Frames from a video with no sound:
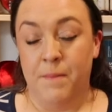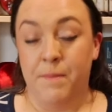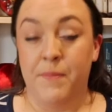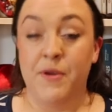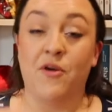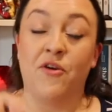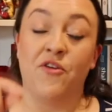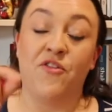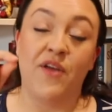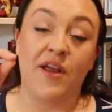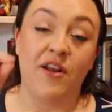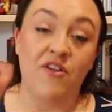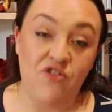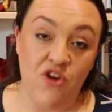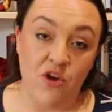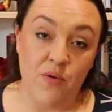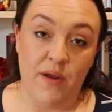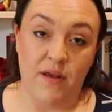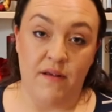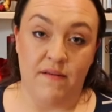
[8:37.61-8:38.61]
Because in
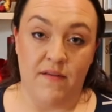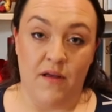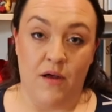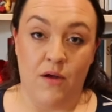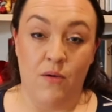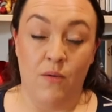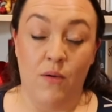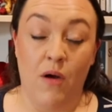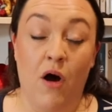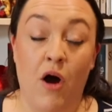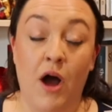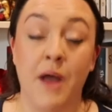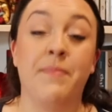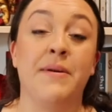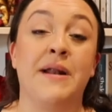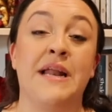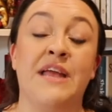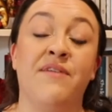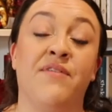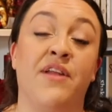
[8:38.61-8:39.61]
doing so, I
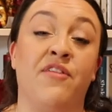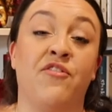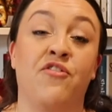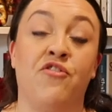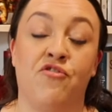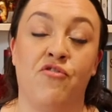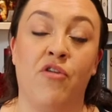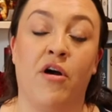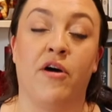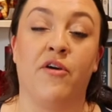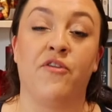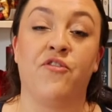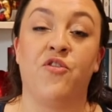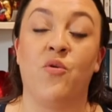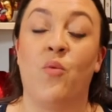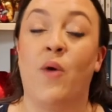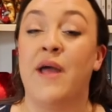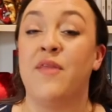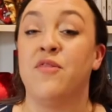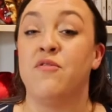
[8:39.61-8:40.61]
believe it instructs
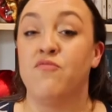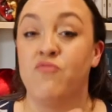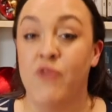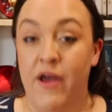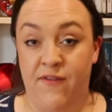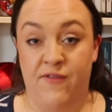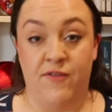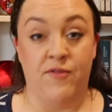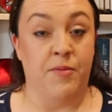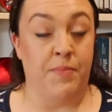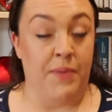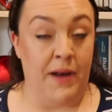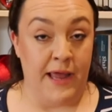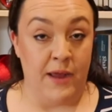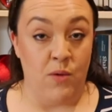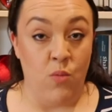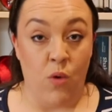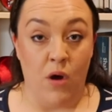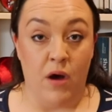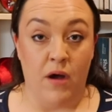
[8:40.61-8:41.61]
the way the rest of the
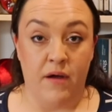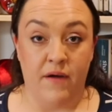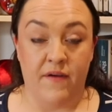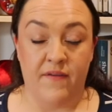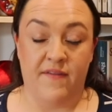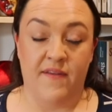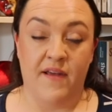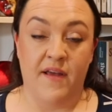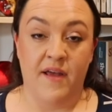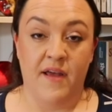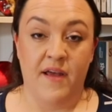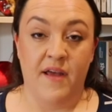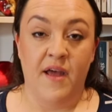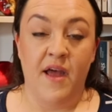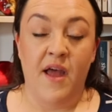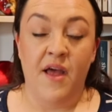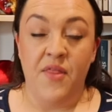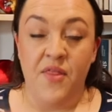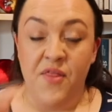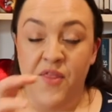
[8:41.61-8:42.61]
play works.
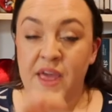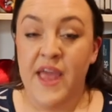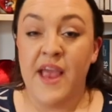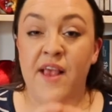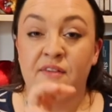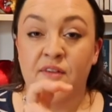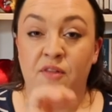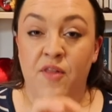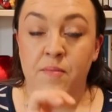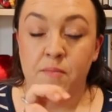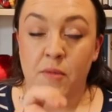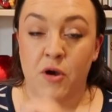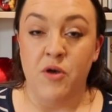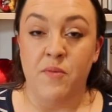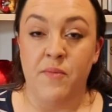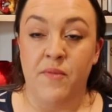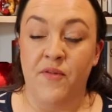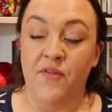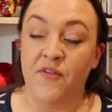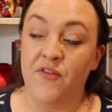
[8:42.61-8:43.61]
These are the
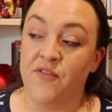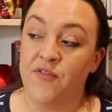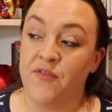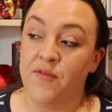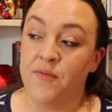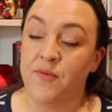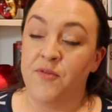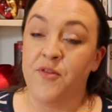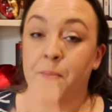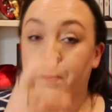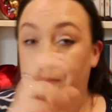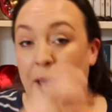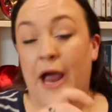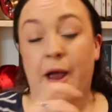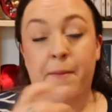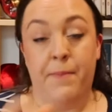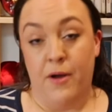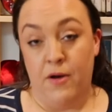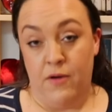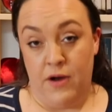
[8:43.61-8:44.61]
moments, the
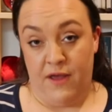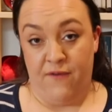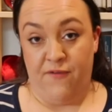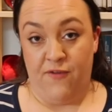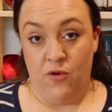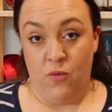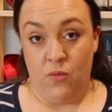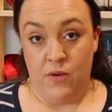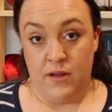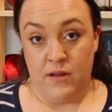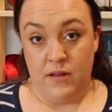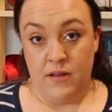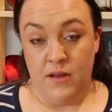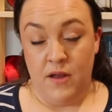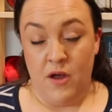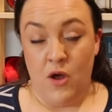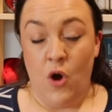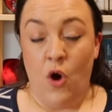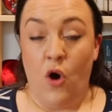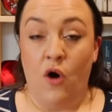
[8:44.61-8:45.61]
backbone, if you will,
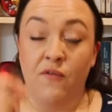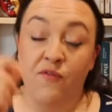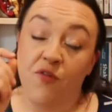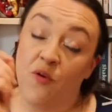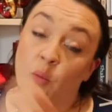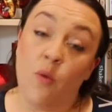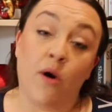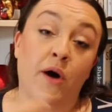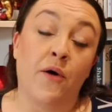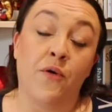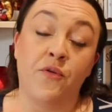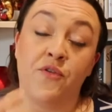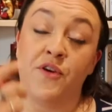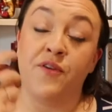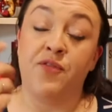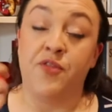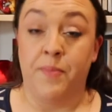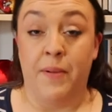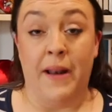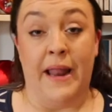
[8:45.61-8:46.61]
of the world
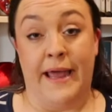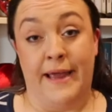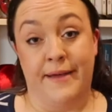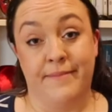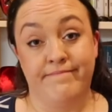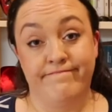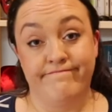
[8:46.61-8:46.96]
of the play.